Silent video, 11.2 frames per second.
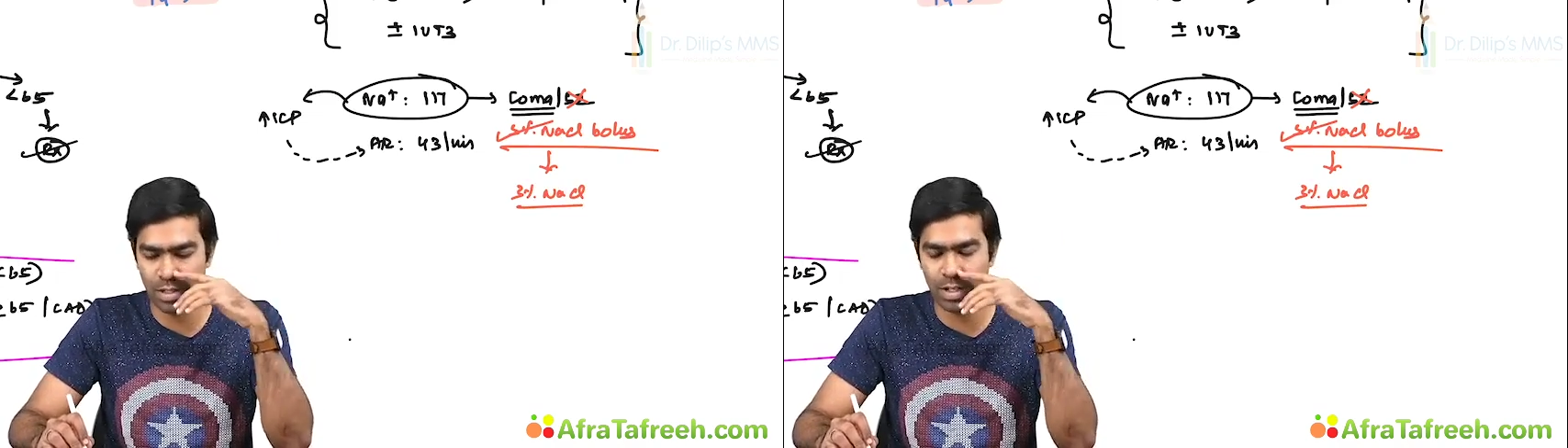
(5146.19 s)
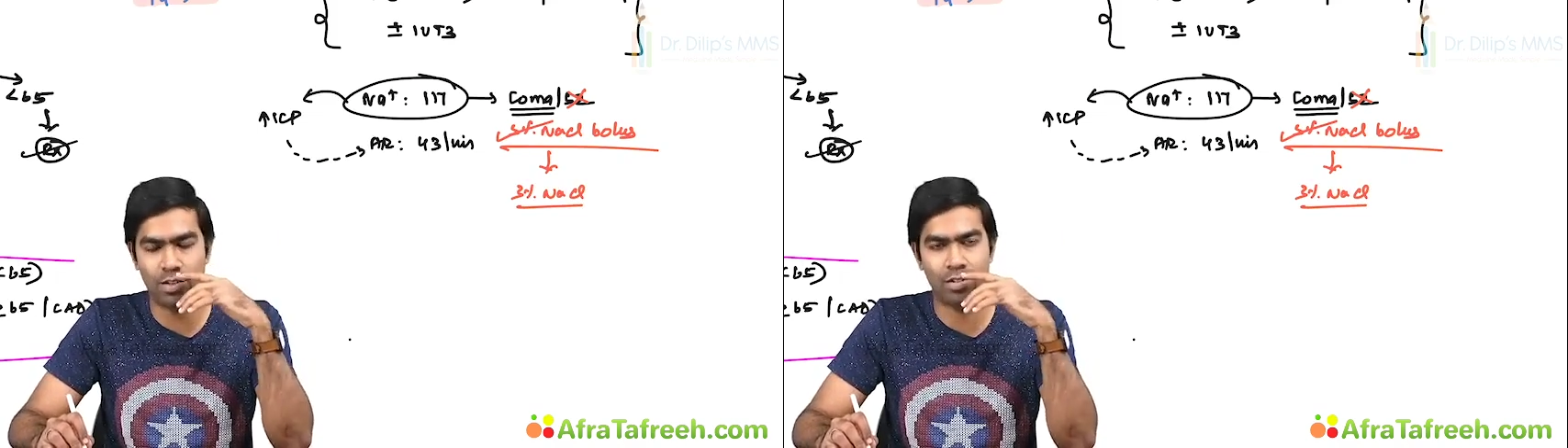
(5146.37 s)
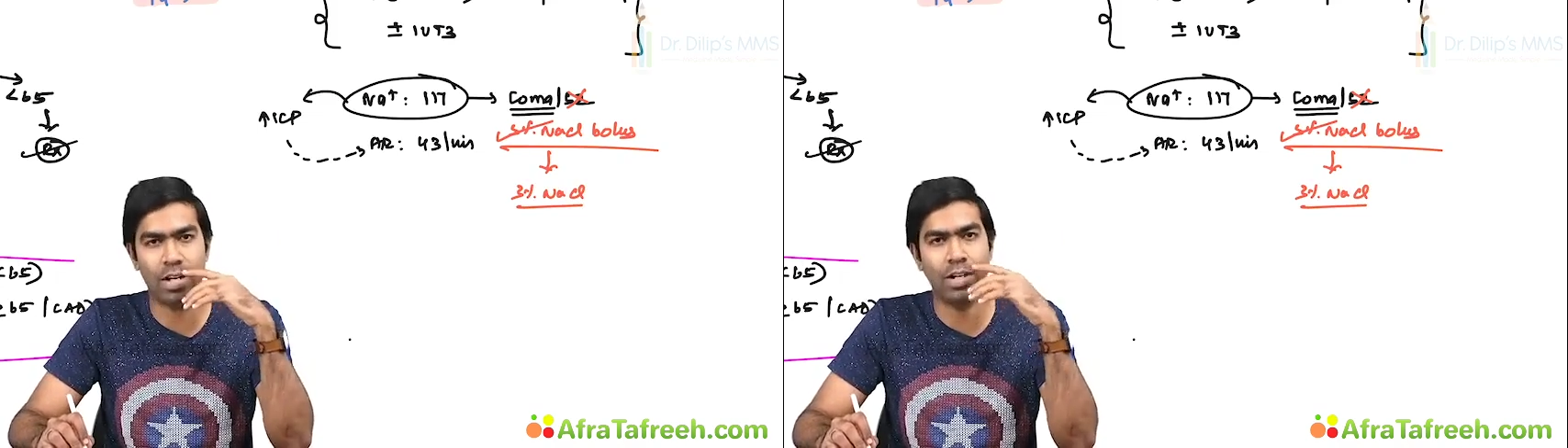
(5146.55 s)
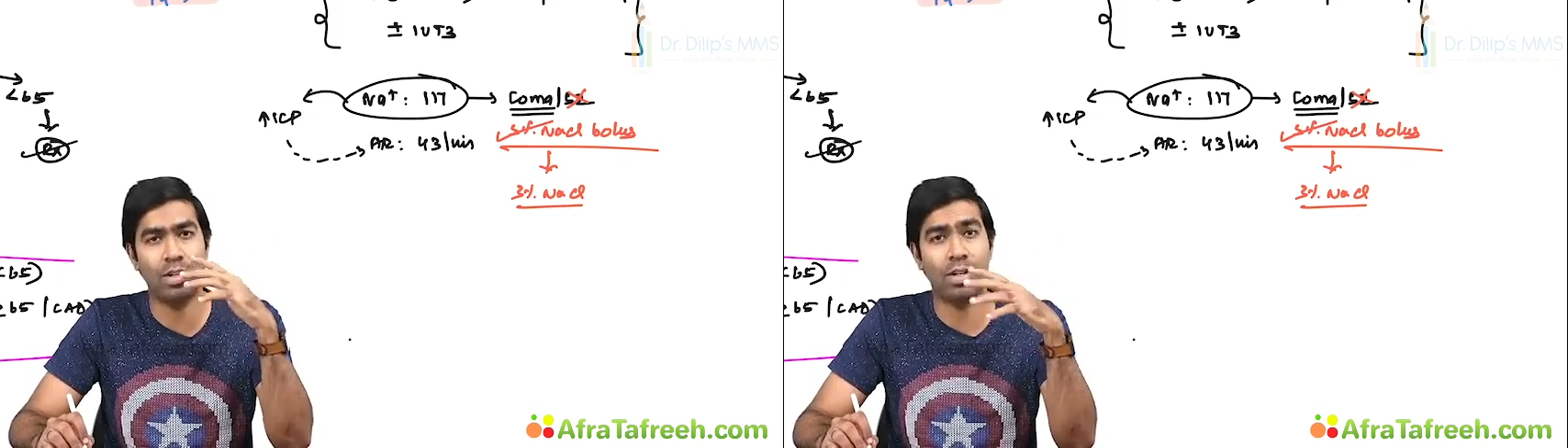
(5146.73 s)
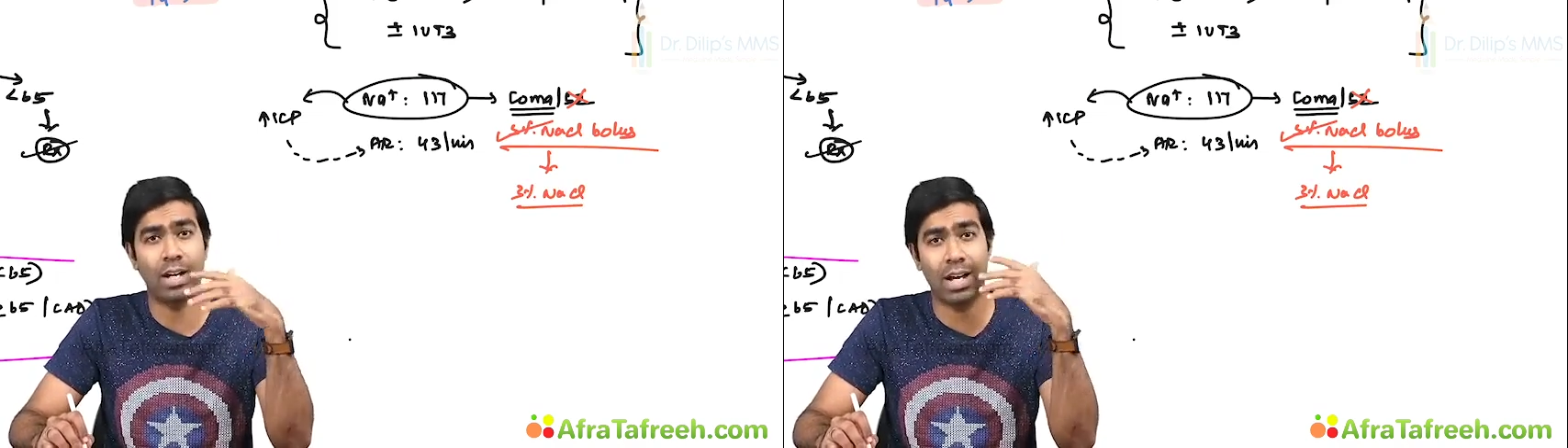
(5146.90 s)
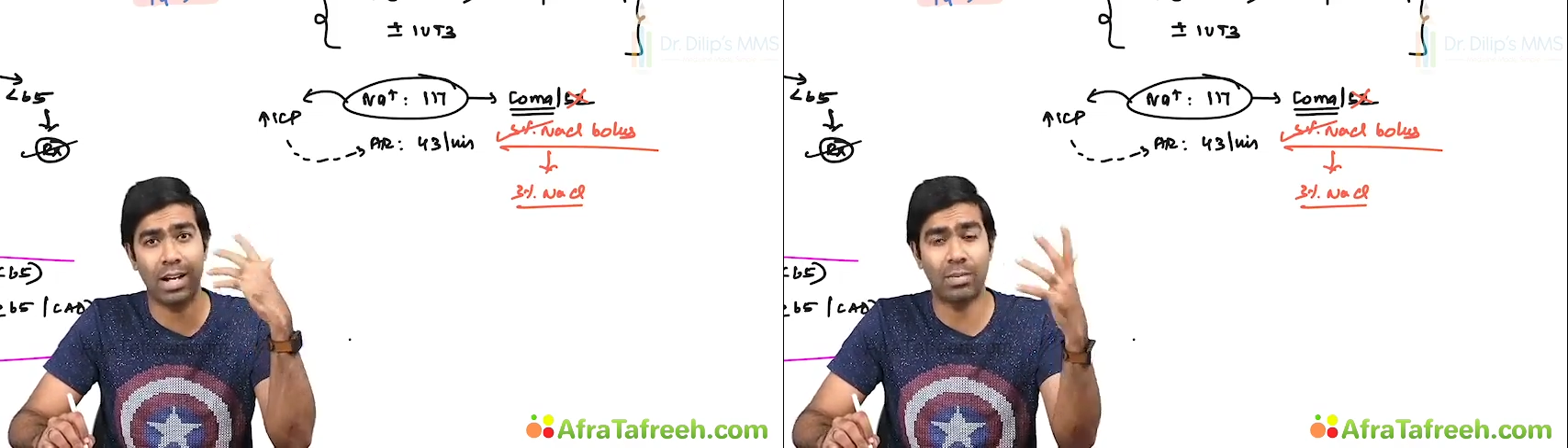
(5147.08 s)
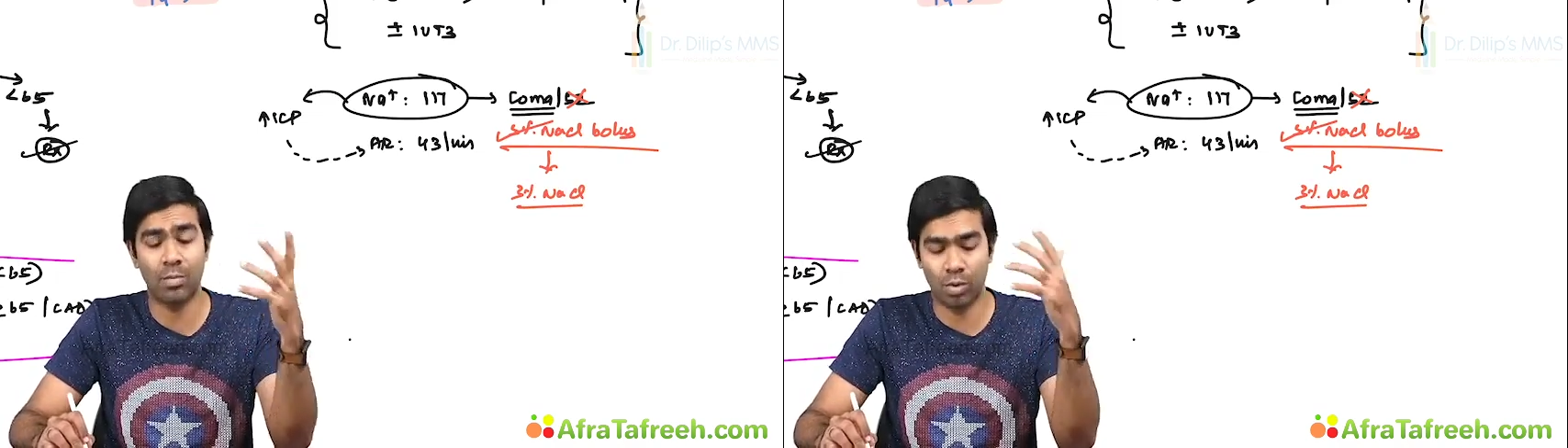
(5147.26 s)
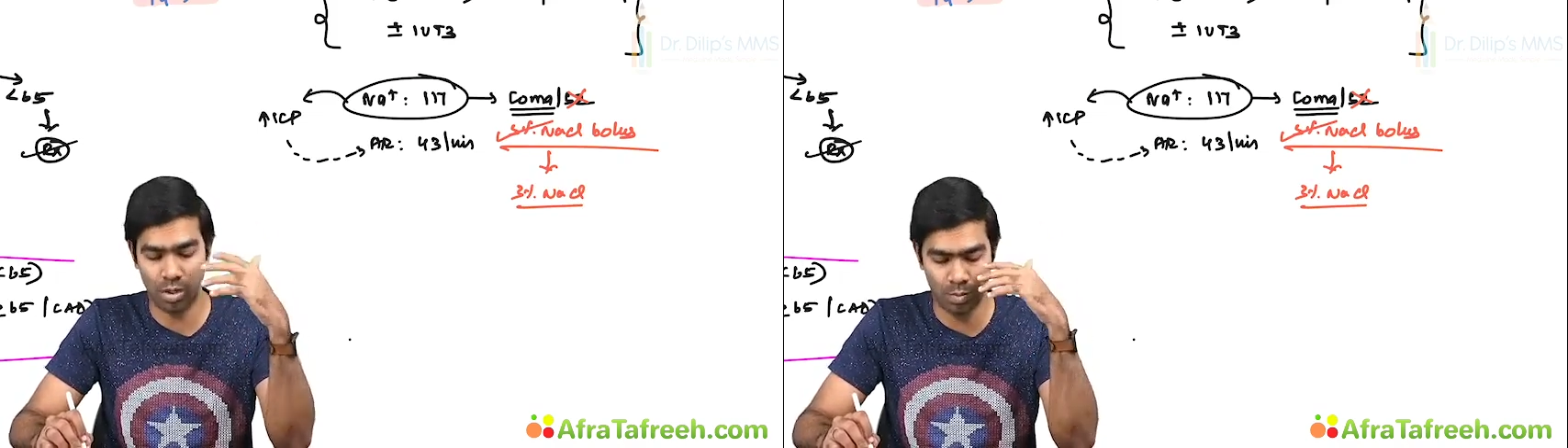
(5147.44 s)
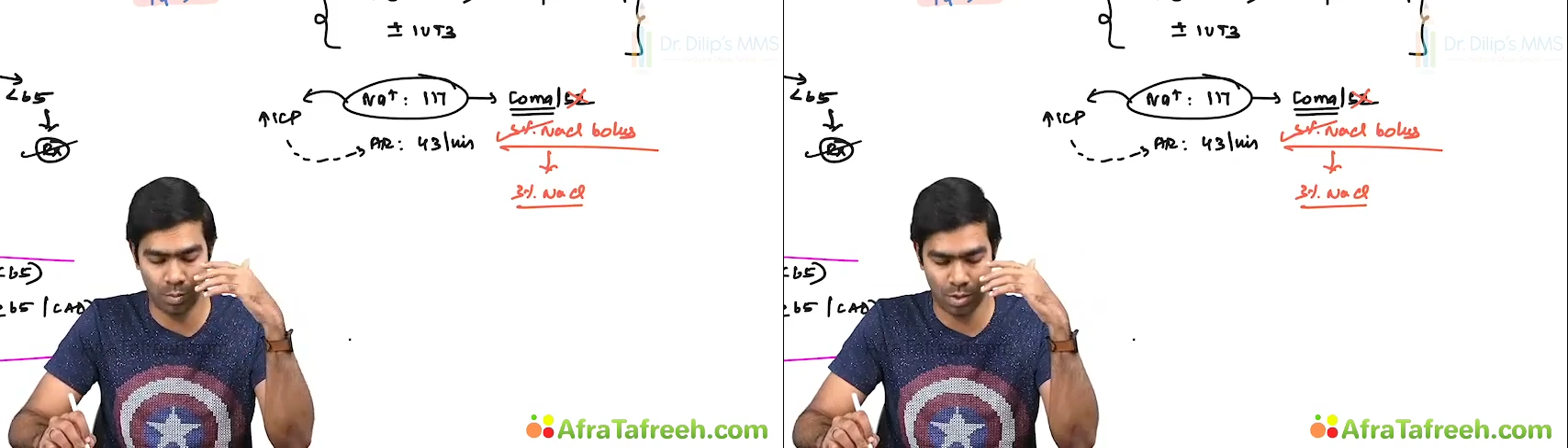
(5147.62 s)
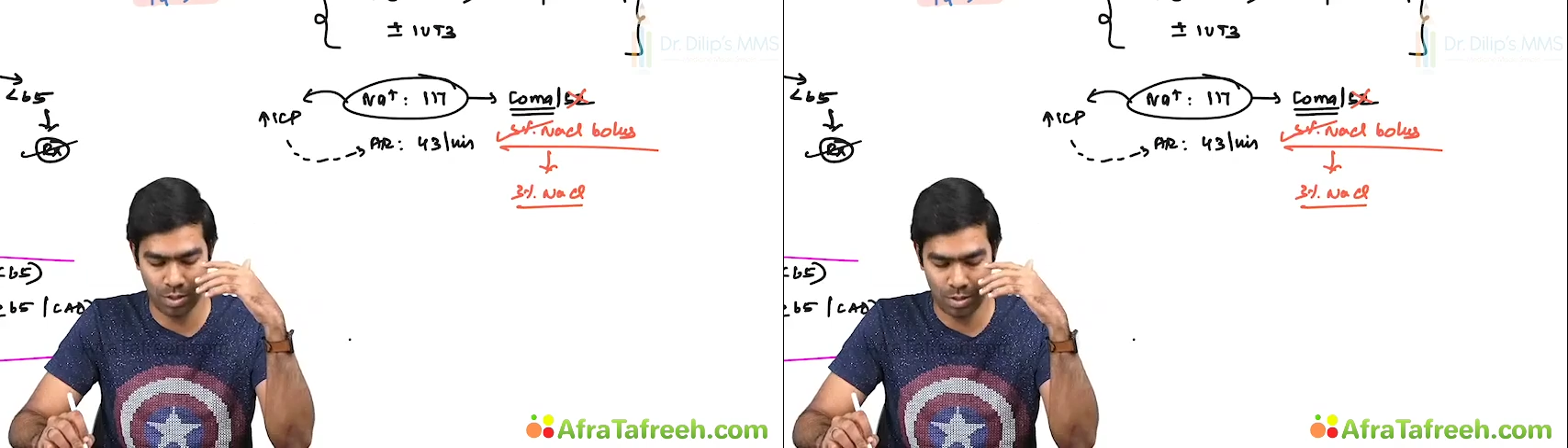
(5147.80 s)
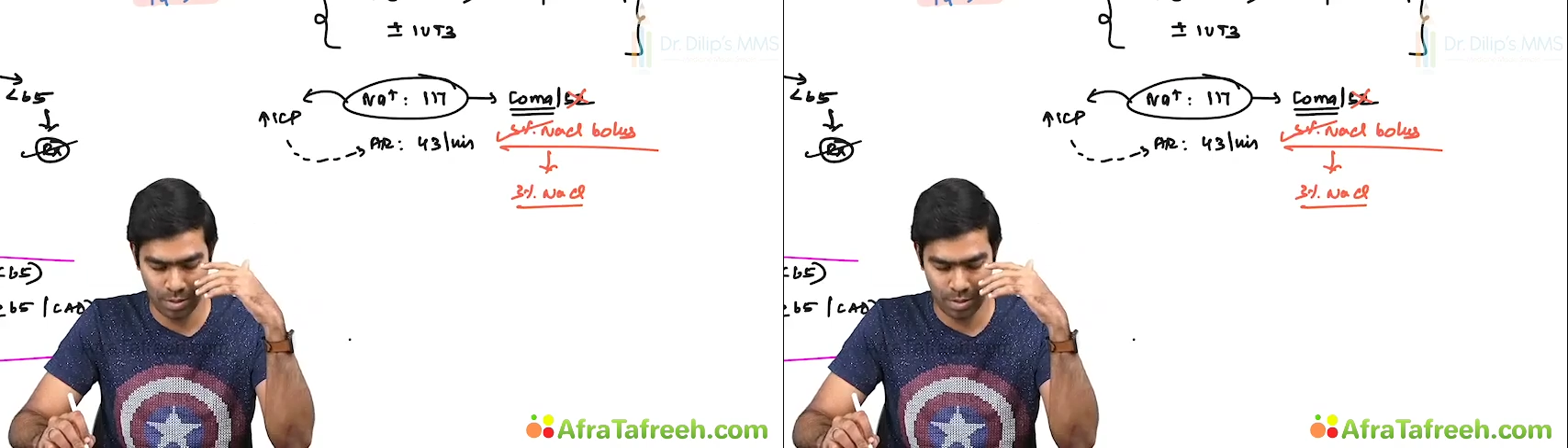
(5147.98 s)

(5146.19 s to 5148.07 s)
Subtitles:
and I was trying to correct more and more